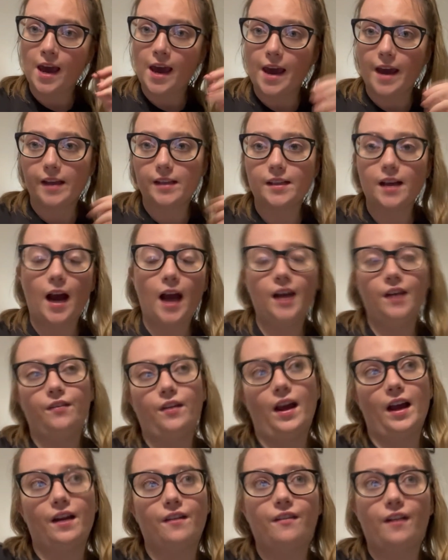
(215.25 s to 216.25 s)
it's kind of
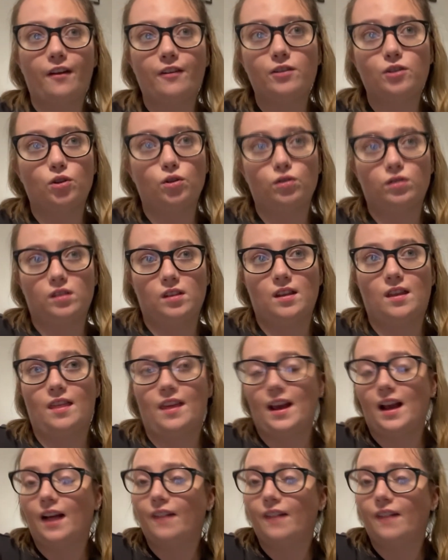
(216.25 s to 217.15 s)
like a very daunting thing.